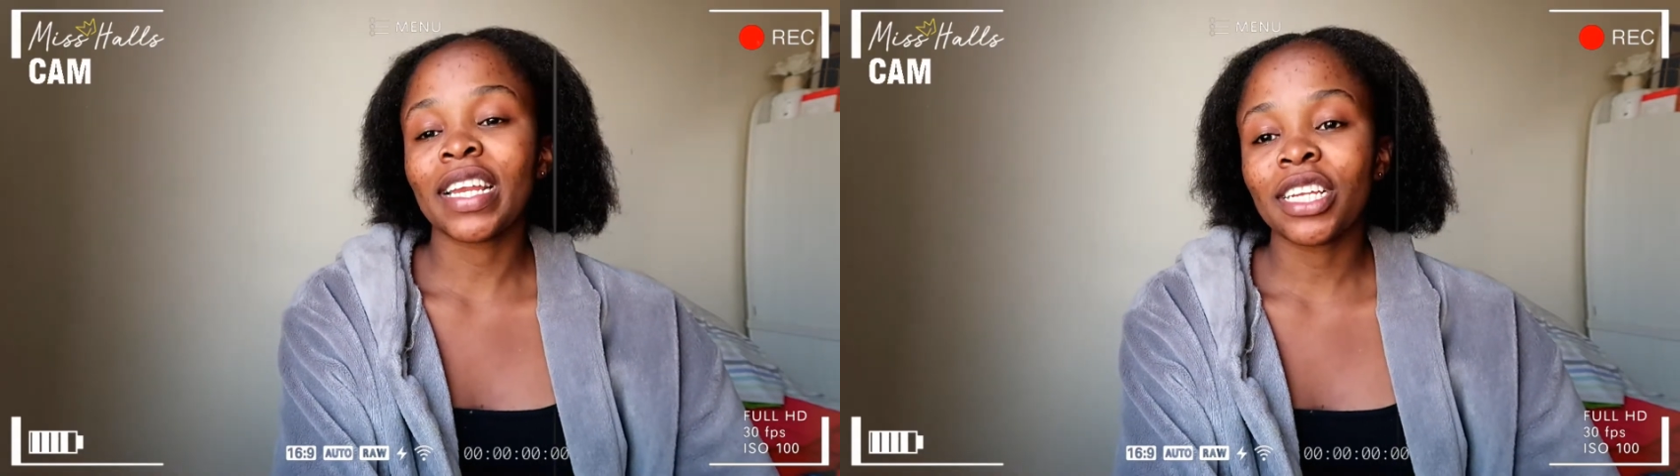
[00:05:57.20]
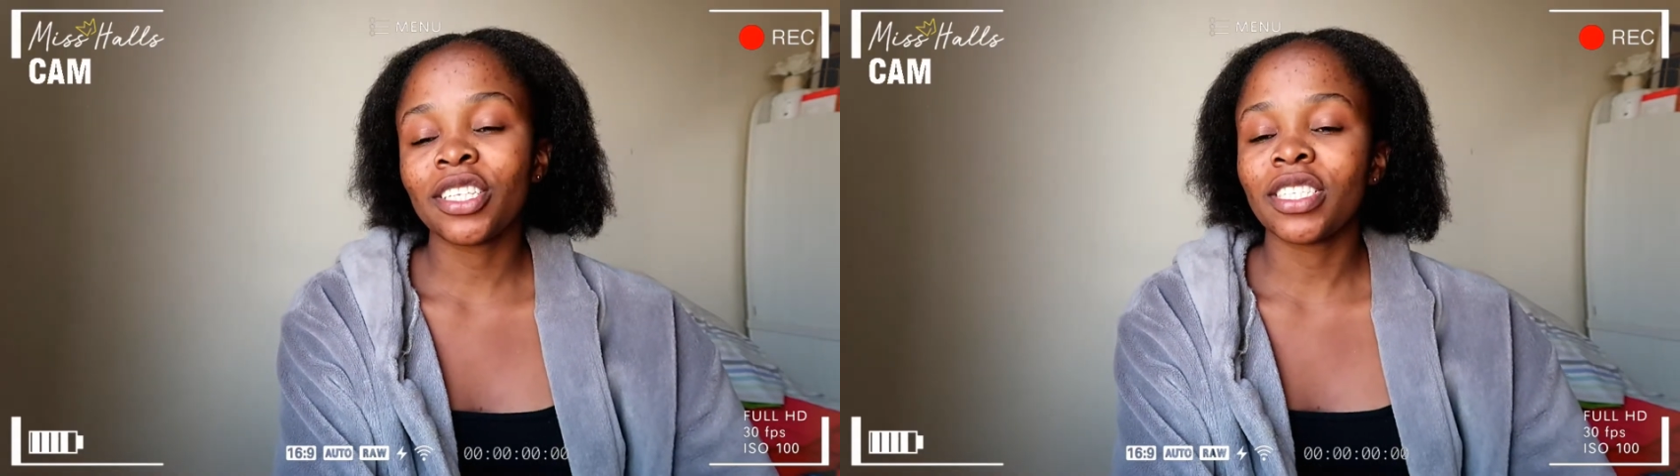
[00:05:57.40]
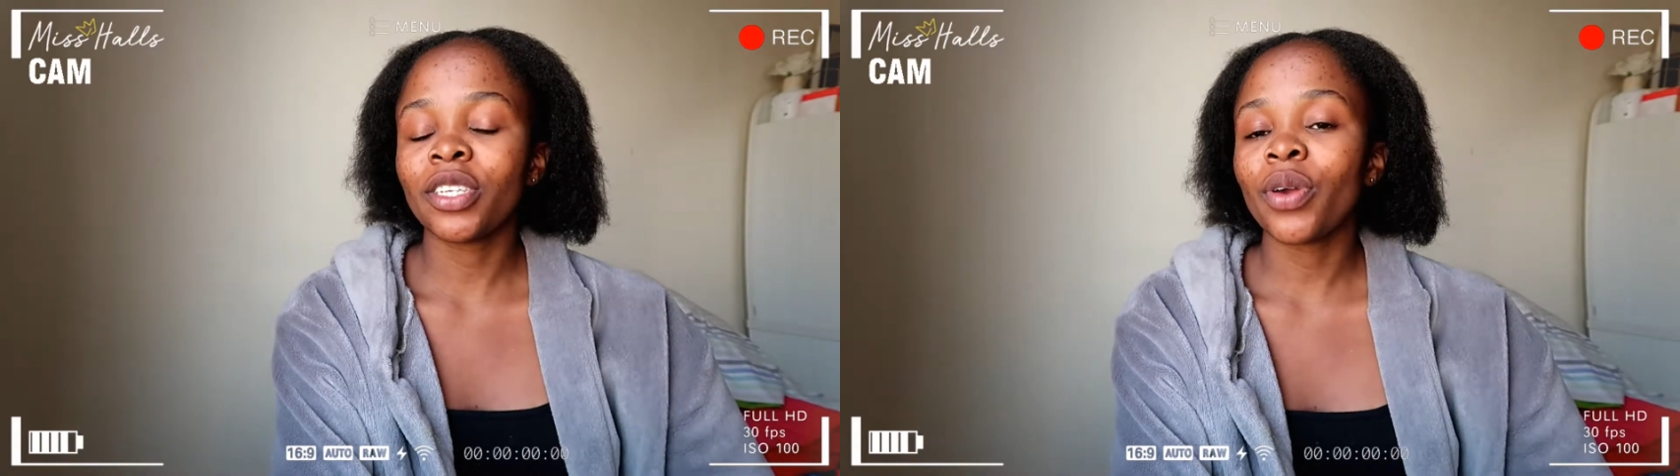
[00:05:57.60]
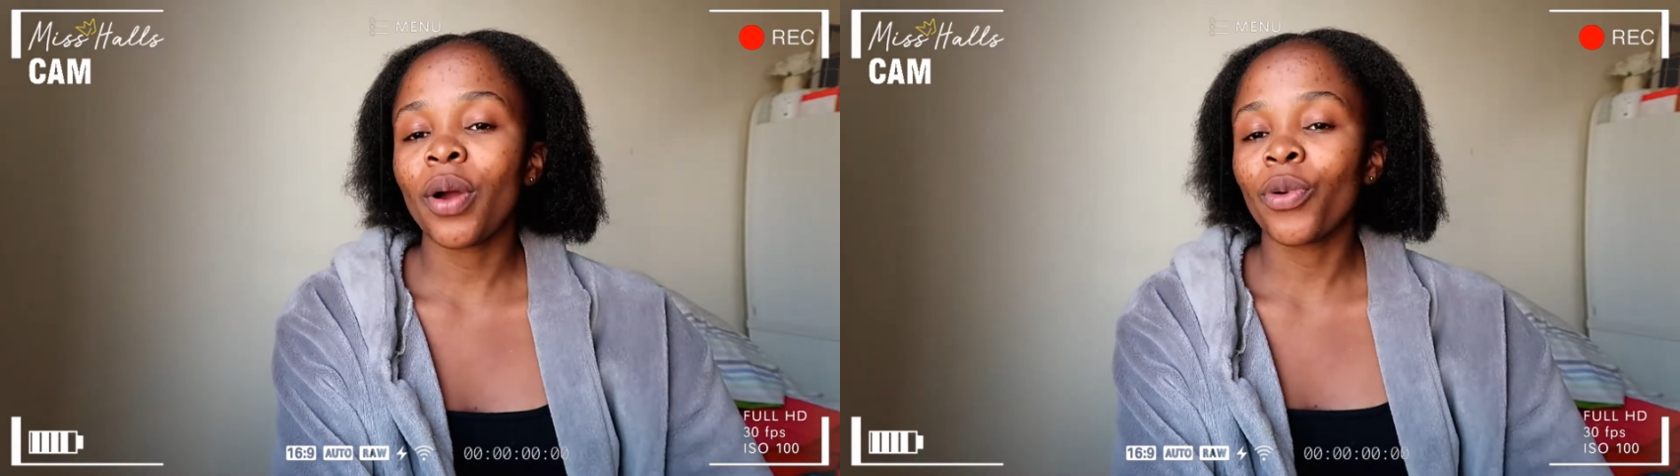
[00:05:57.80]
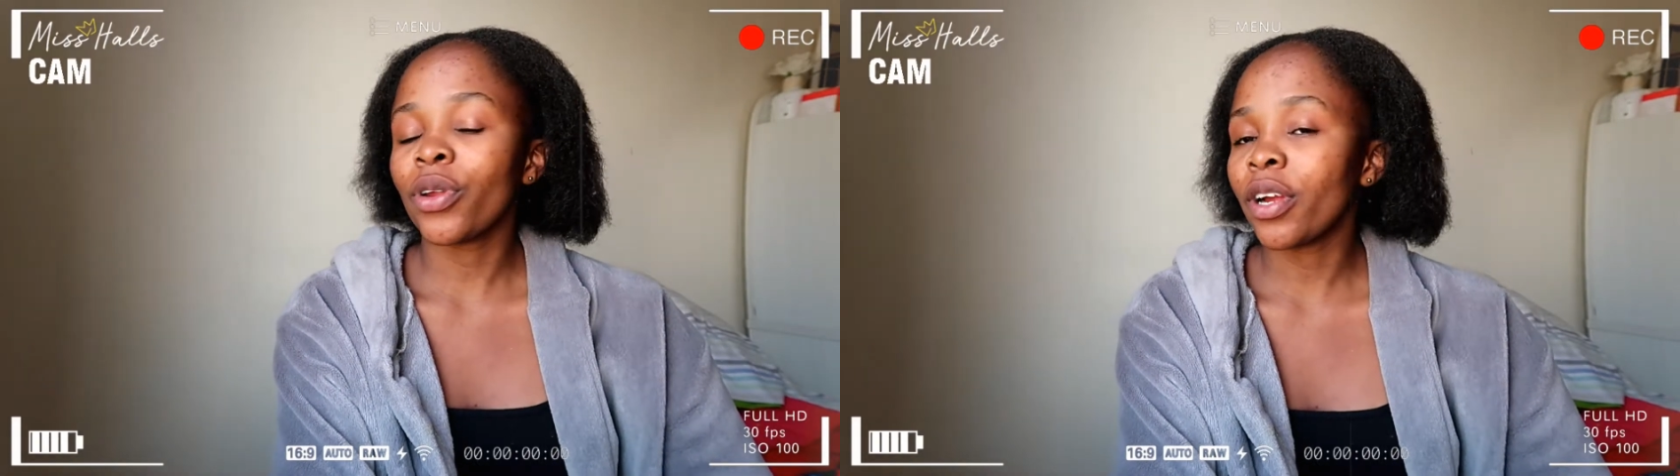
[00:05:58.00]
"I need to see you. I
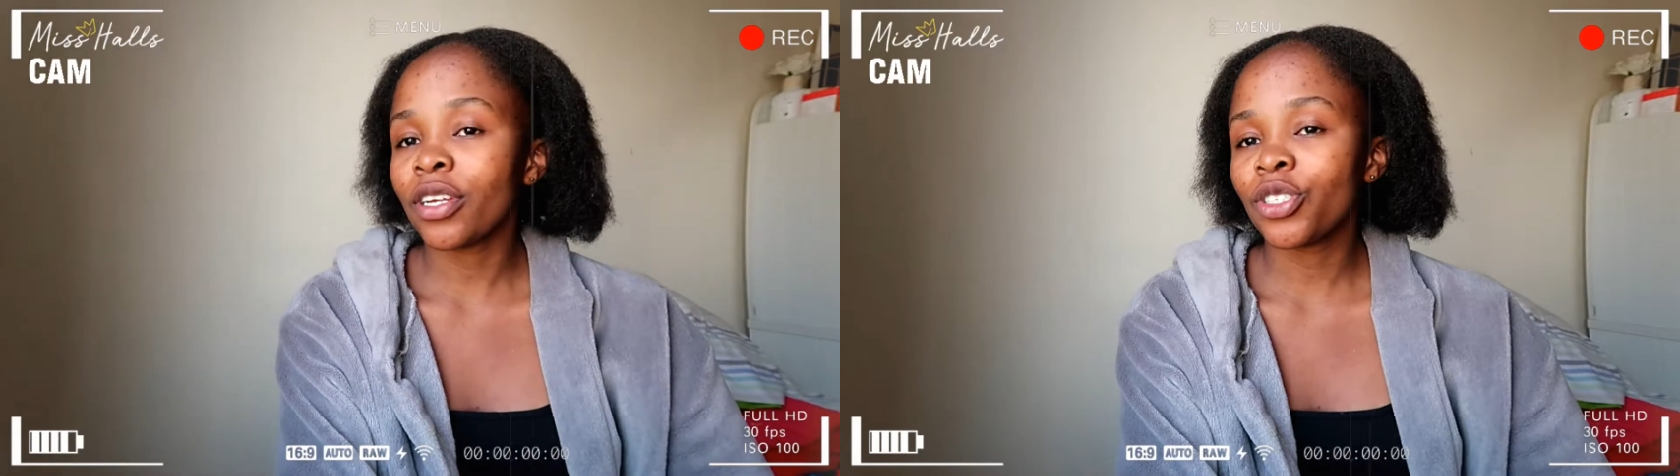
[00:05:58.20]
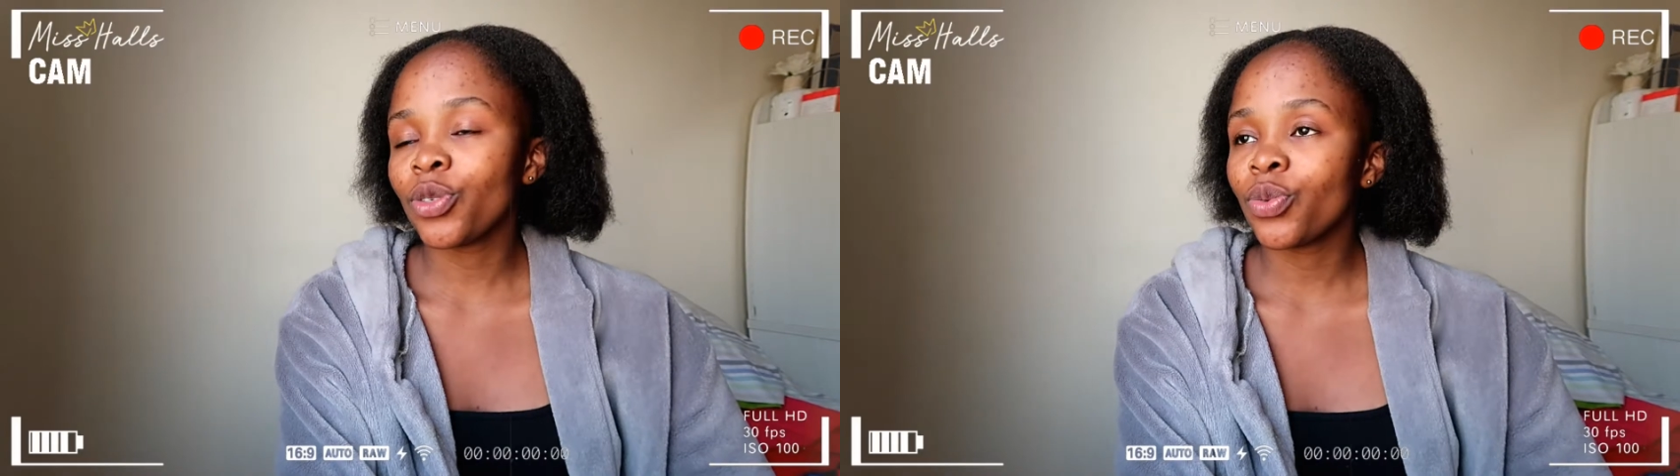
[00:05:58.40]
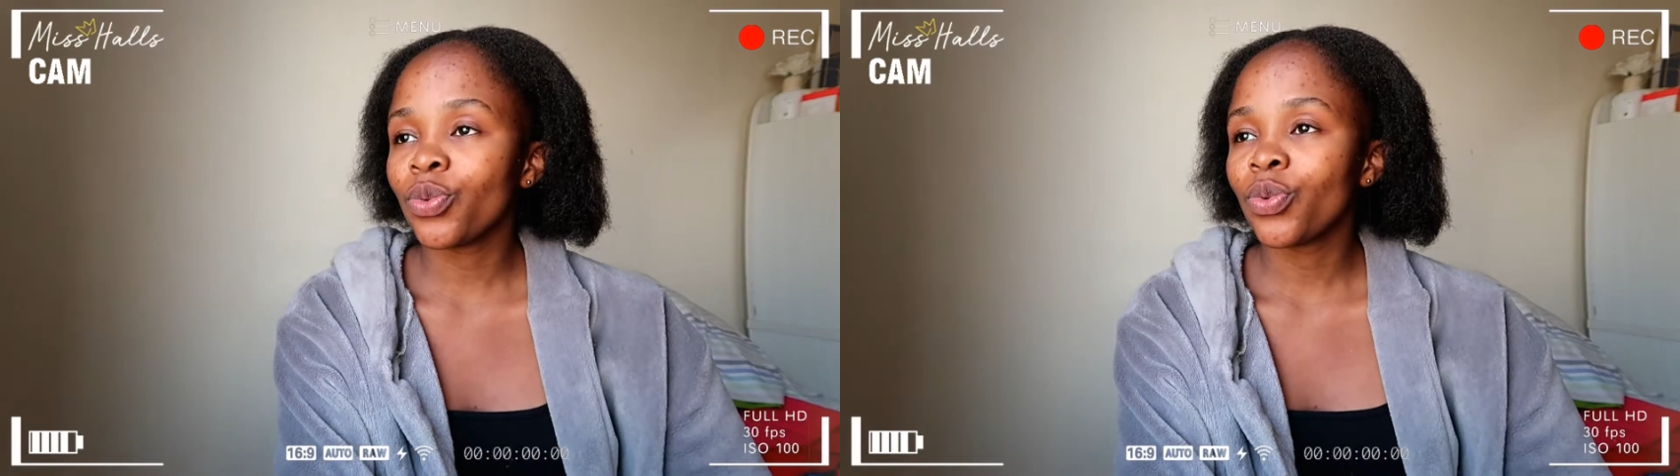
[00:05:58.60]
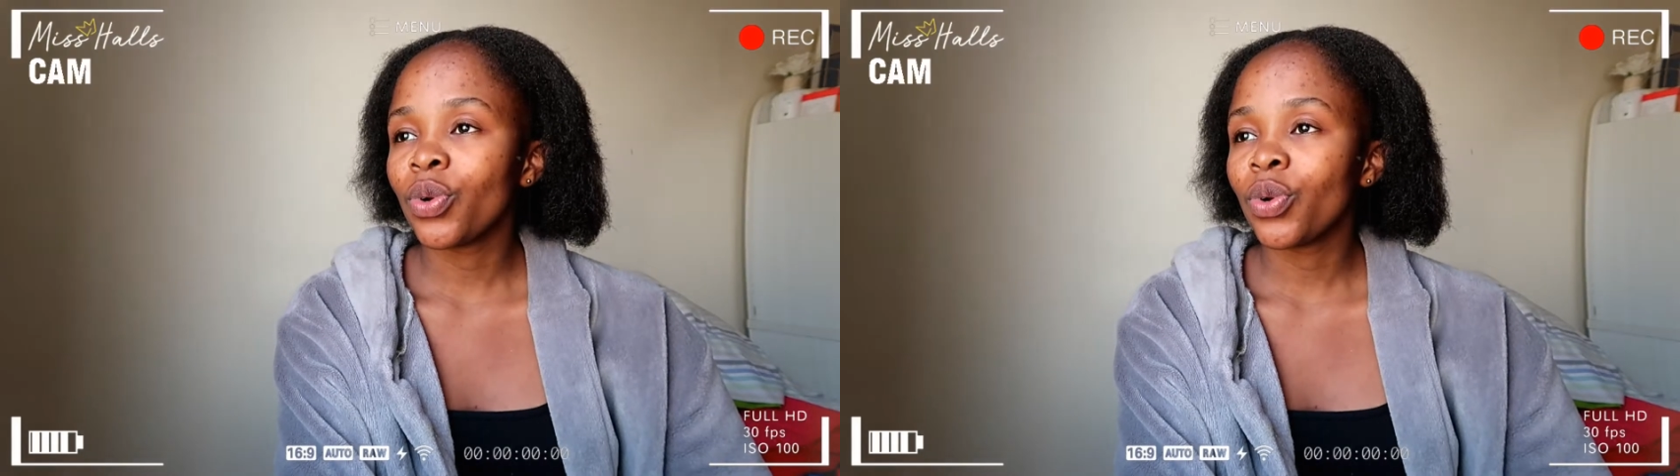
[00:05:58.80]
won't hurt you.